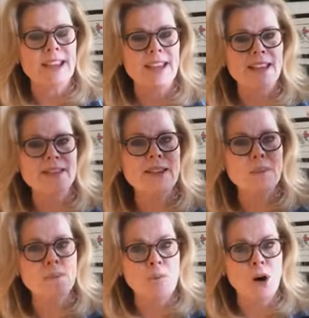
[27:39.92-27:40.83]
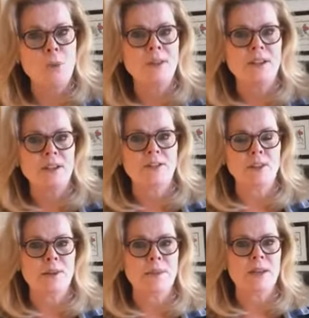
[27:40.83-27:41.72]
It is a moment of
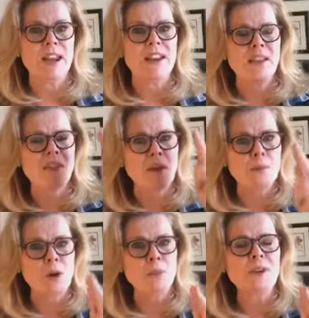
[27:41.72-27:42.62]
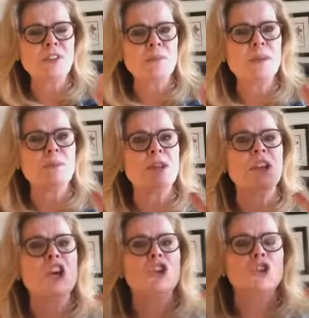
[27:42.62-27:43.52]
commitment. And at that moment of commitment
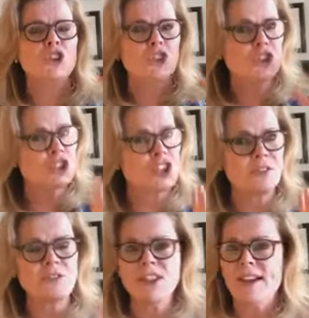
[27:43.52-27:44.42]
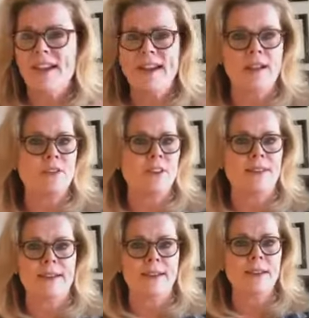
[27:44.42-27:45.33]
should shift
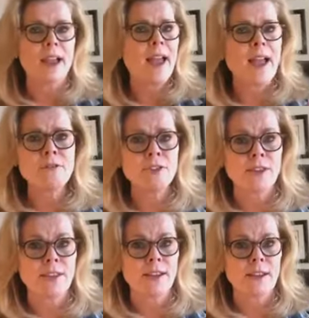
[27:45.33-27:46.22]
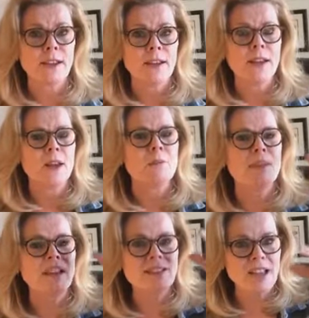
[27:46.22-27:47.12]
everything, everything,
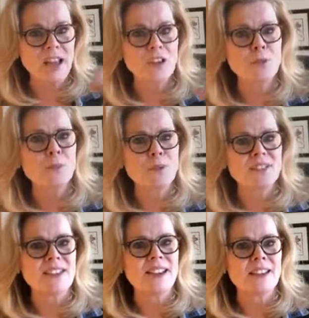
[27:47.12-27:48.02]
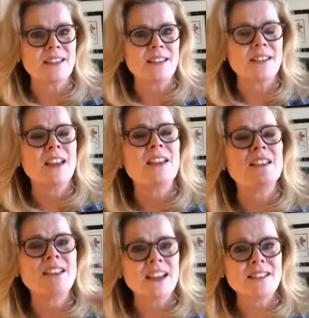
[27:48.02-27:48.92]
because 100%
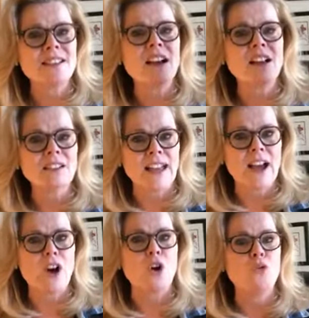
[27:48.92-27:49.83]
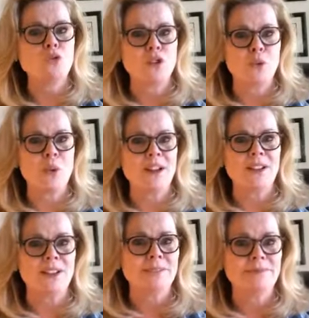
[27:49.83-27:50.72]
doesn't allow for the
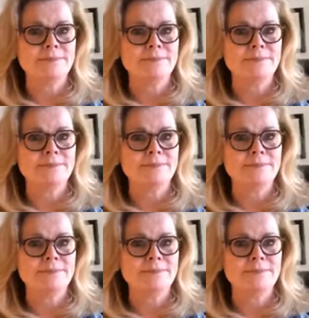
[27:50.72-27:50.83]
wiggle.